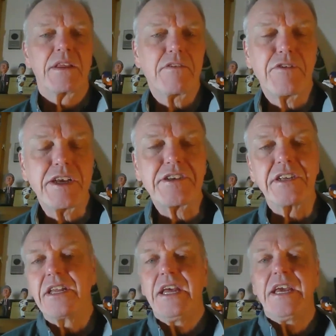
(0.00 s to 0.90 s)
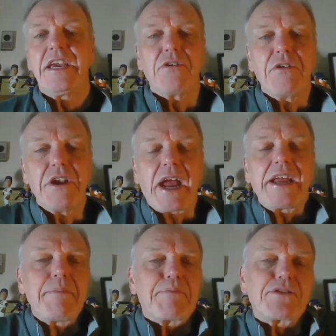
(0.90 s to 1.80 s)
let's face it you know,
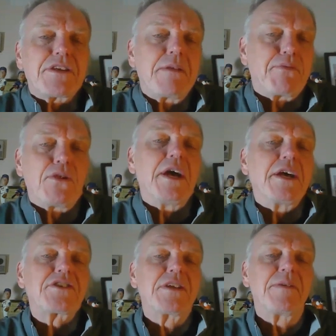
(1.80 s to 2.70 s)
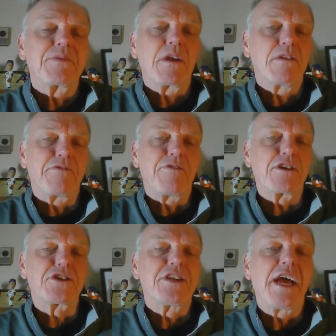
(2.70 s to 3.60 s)
90% plus of the
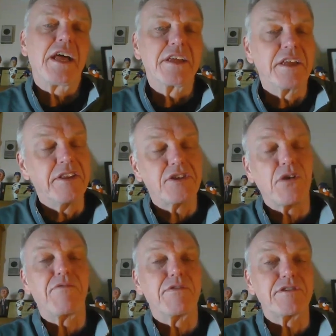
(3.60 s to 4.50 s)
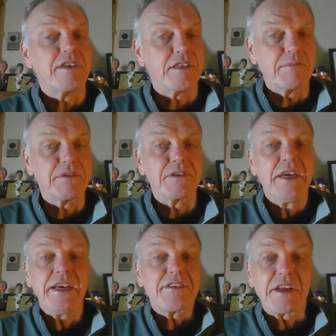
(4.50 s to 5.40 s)
functionality in these software systems
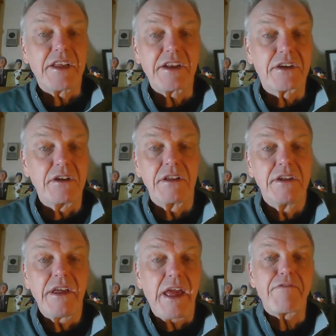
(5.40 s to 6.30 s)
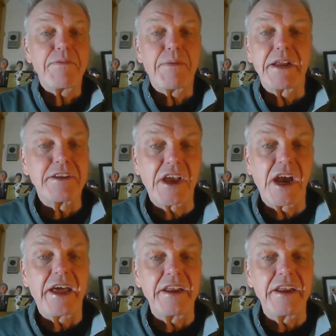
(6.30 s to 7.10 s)
is identical. Everybody's got